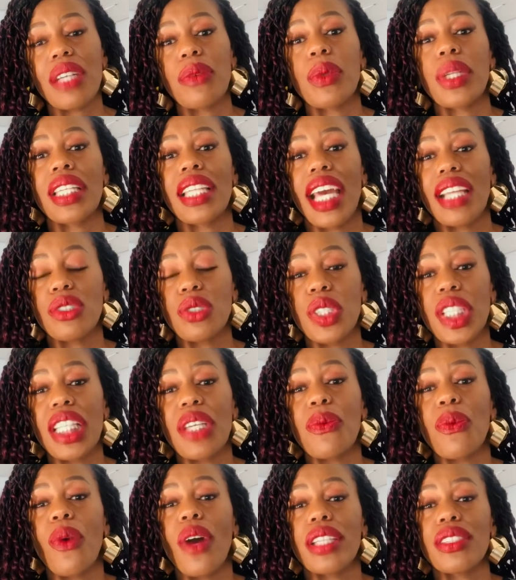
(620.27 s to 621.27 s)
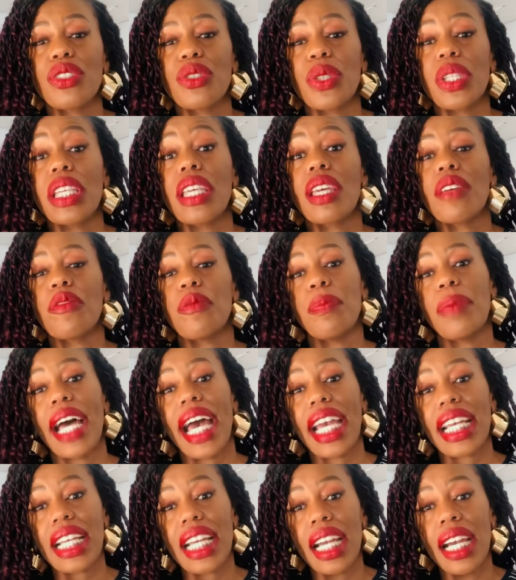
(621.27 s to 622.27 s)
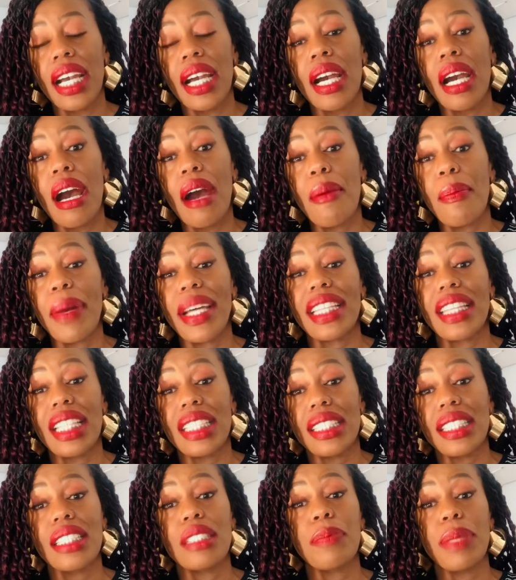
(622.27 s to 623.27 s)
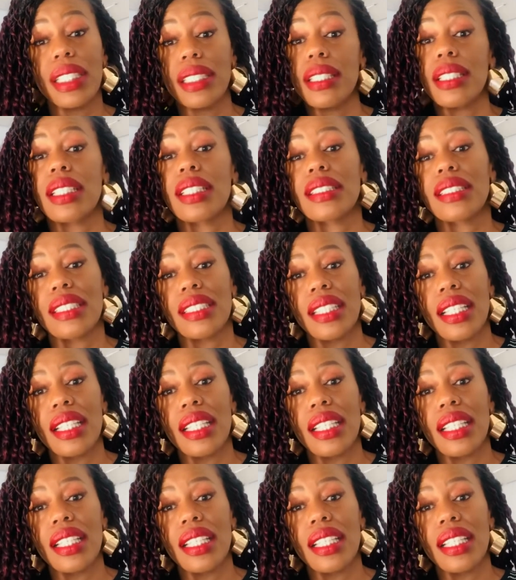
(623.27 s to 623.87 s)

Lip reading: We naturally want to give back, but this is business.